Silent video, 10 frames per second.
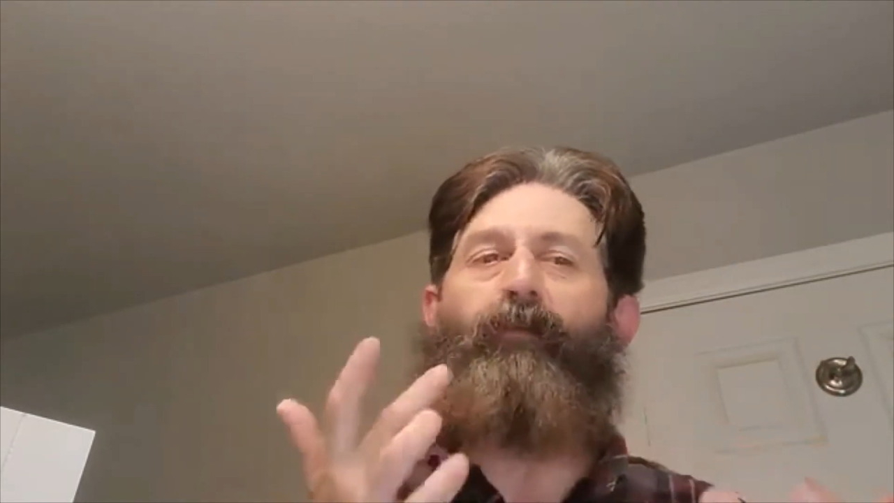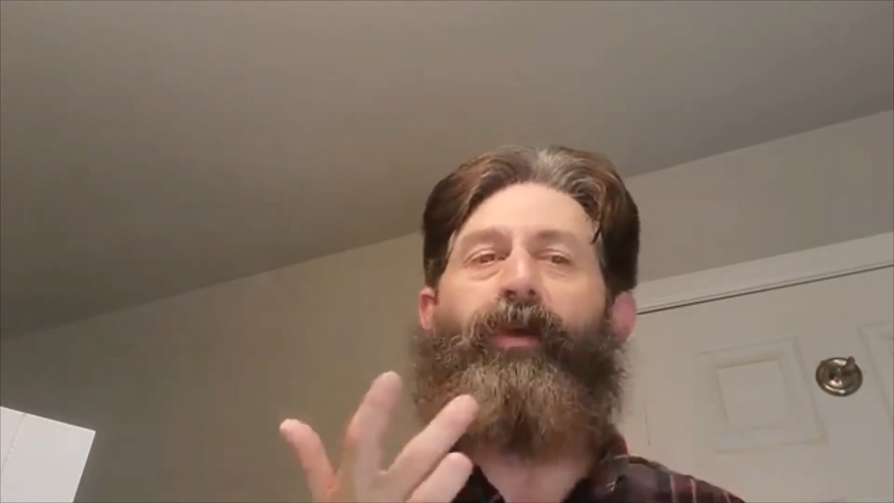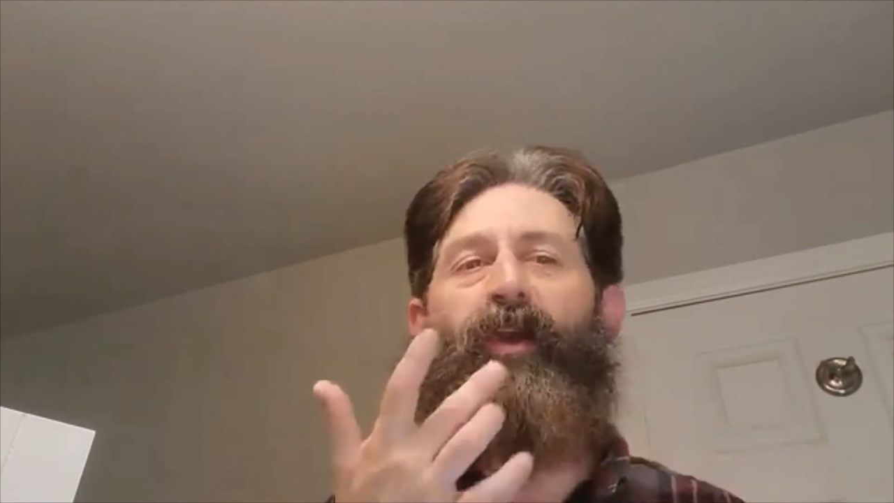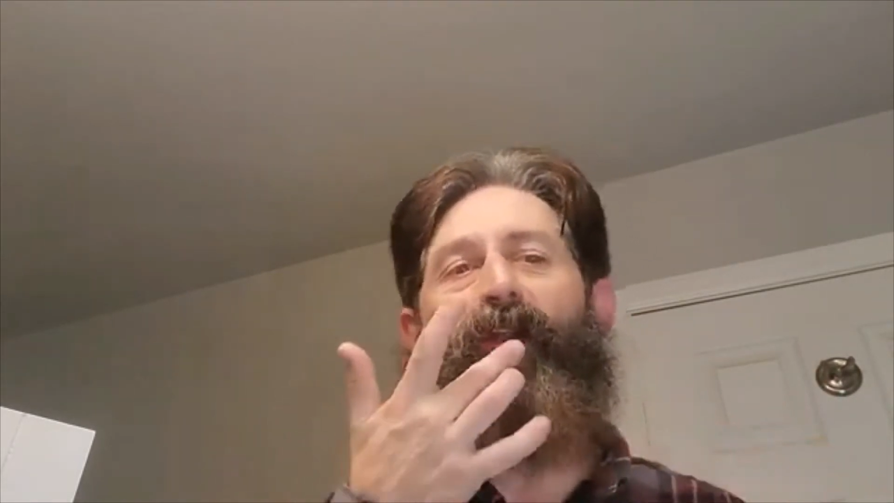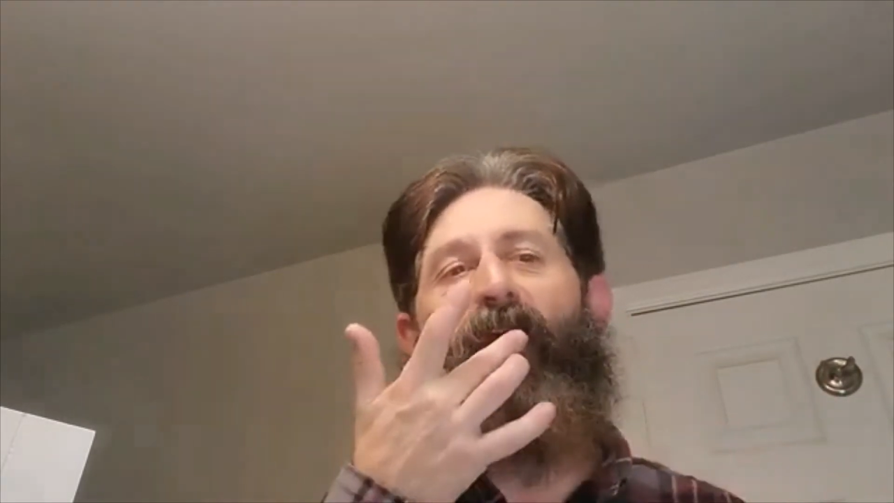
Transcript: beard